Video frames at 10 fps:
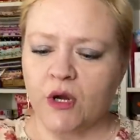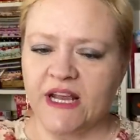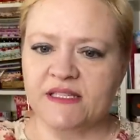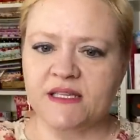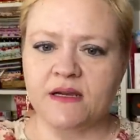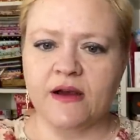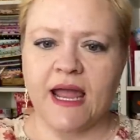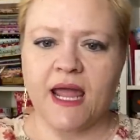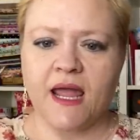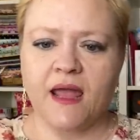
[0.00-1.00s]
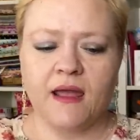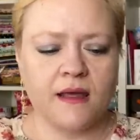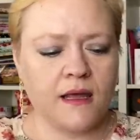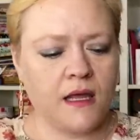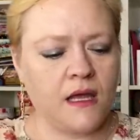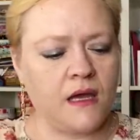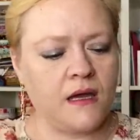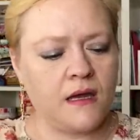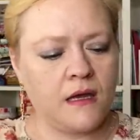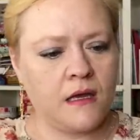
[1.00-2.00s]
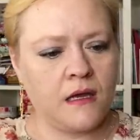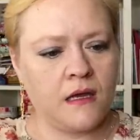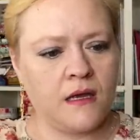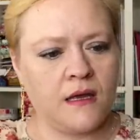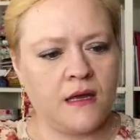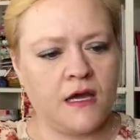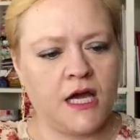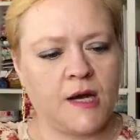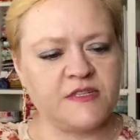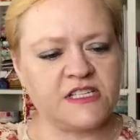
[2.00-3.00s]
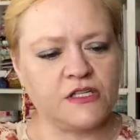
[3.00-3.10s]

is there a, I'm just